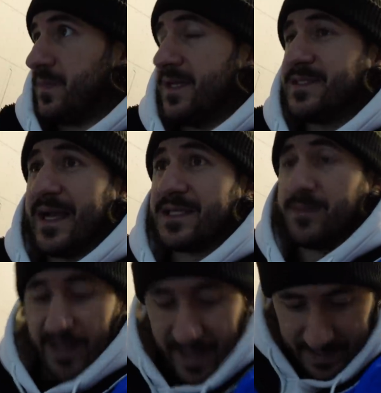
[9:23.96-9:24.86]
attack
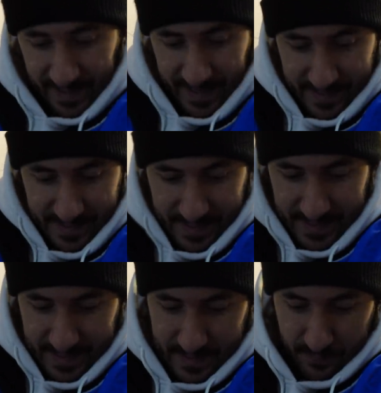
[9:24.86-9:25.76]
some of that, and
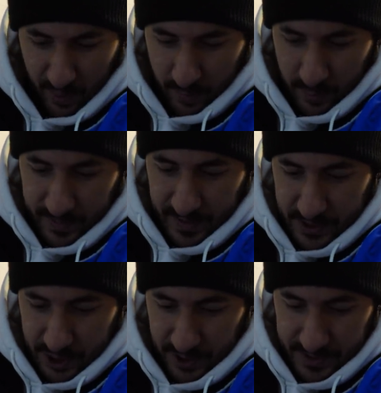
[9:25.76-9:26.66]
uh, probably
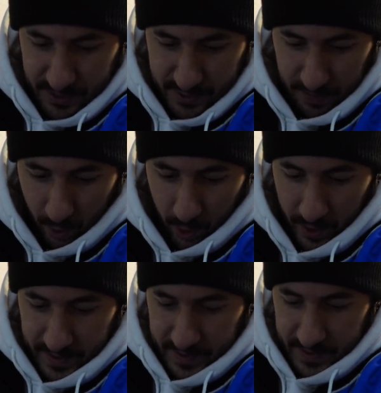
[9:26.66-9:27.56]
not train till tomorrow.
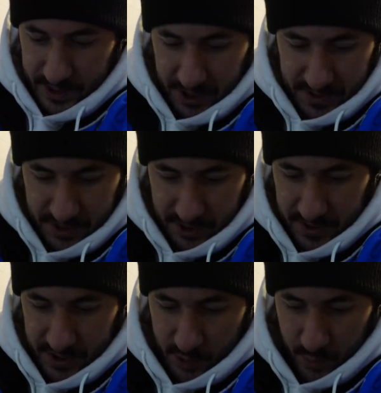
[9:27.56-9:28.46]
I didn't get a chance to
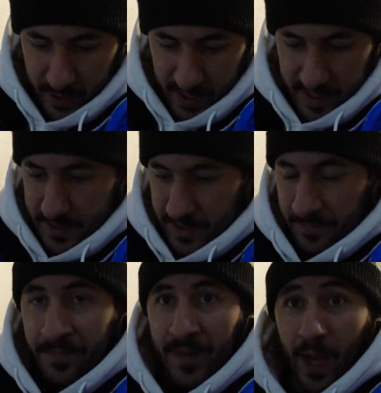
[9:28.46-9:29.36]
train this weekend.
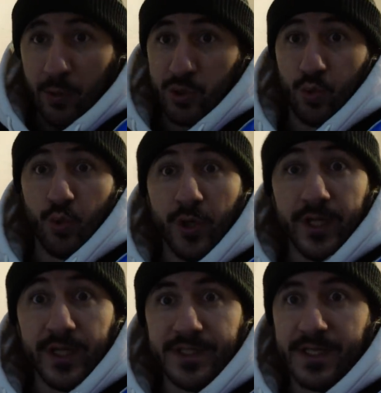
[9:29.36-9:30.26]
I was
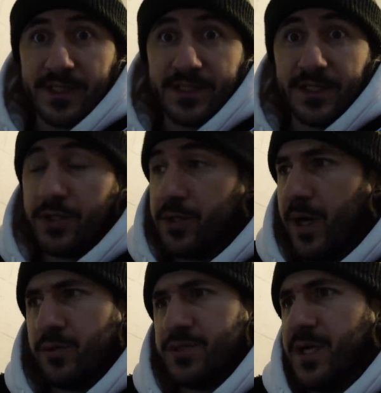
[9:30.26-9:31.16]
really dusted, dude.
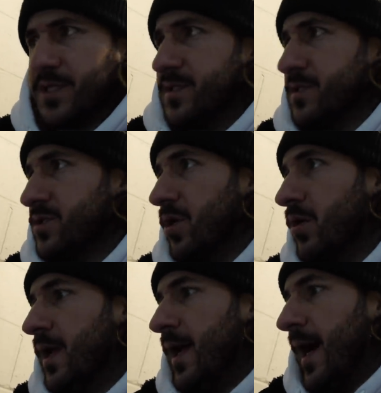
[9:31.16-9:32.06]
I was dusted.
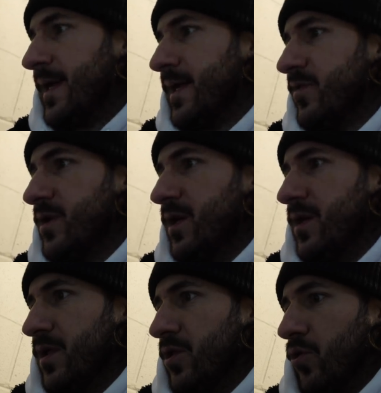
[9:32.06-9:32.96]
So I had to give it a,
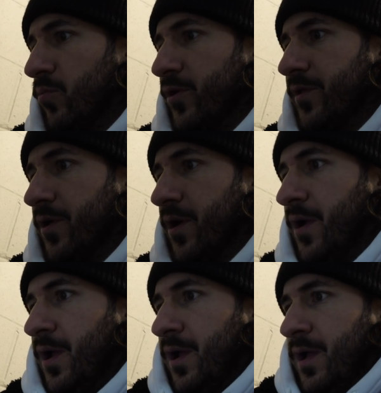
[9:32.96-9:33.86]
a little breather.
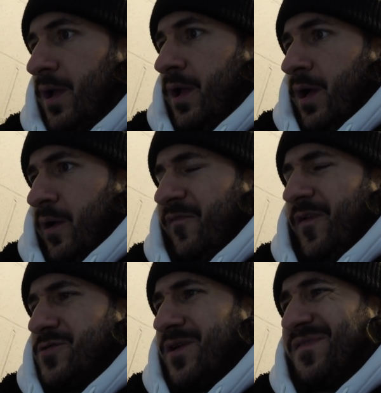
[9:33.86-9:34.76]
F-
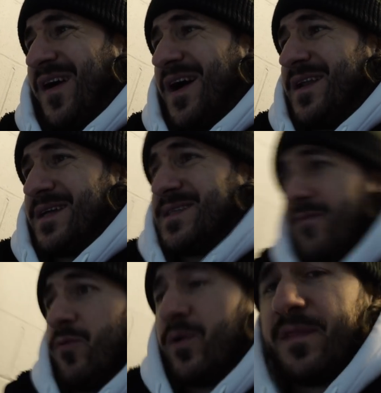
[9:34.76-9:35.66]
trying to find, as
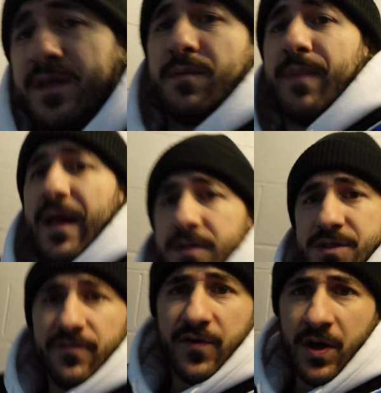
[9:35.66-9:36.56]
everyone, I think the
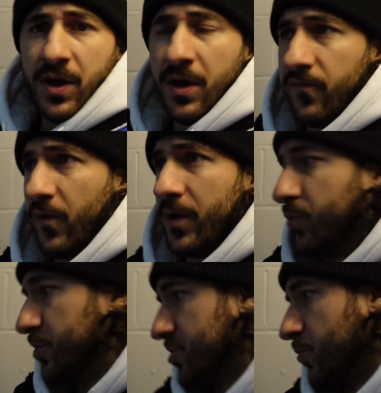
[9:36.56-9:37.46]
balance of, of when to
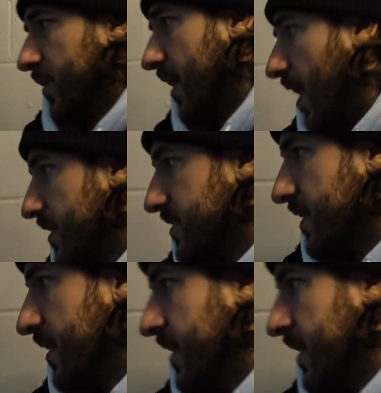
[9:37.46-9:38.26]
push and when not.